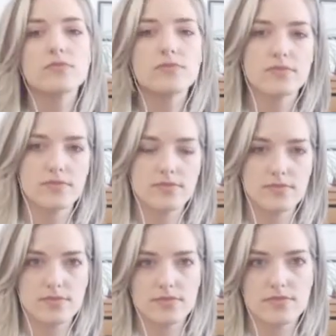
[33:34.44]

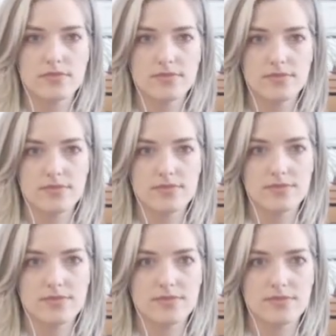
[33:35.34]

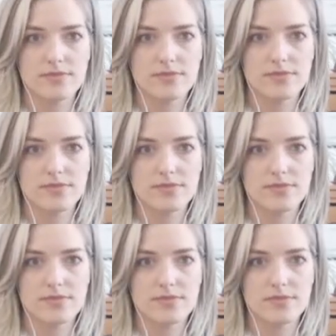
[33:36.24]

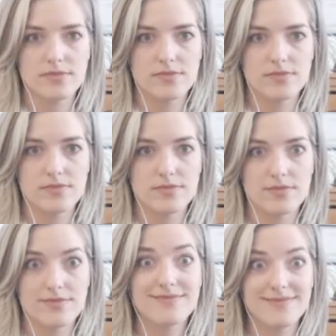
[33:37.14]

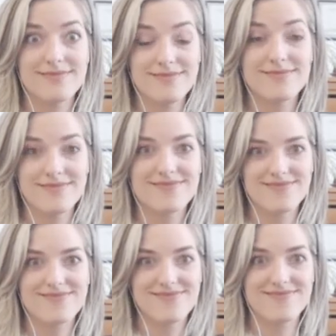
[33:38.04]

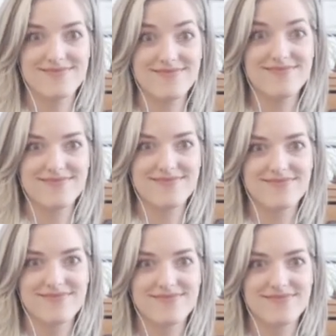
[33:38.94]

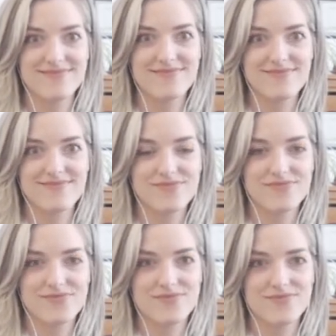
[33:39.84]

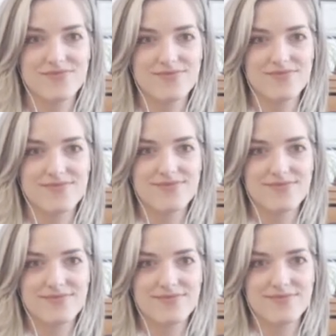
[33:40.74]

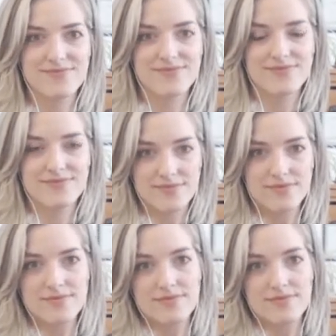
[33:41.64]
[no speech]